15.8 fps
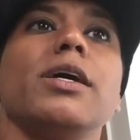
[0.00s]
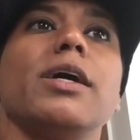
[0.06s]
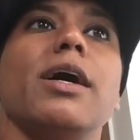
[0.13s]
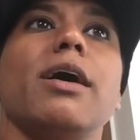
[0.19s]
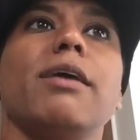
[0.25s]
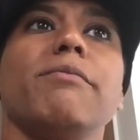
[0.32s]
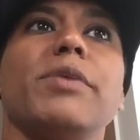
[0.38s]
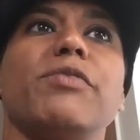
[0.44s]

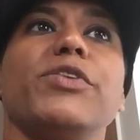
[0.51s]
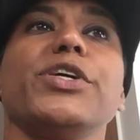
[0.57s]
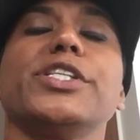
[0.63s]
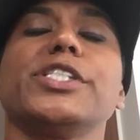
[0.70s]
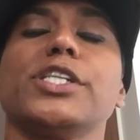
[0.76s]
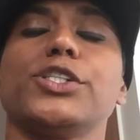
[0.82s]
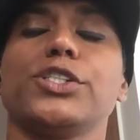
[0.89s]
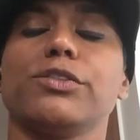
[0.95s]
If you
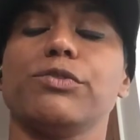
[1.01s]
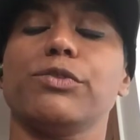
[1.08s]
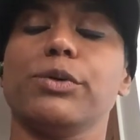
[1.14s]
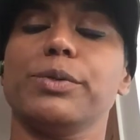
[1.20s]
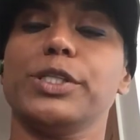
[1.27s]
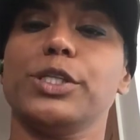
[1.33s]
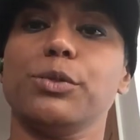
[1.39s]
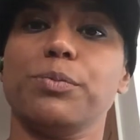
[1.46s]
can touch the
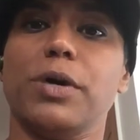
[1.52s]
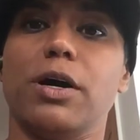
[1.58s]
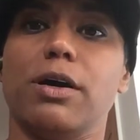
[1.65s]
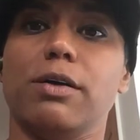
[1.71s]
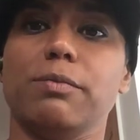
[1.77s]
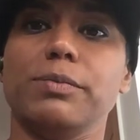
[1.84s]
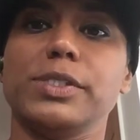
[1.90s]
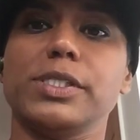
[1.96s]
floor with your
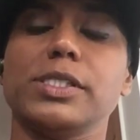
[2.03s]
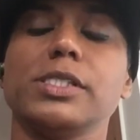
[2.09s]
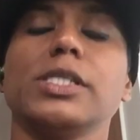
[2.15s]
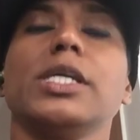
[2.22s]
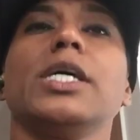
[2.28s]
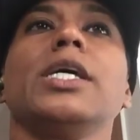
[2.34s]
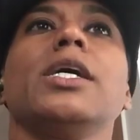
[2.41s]
palms.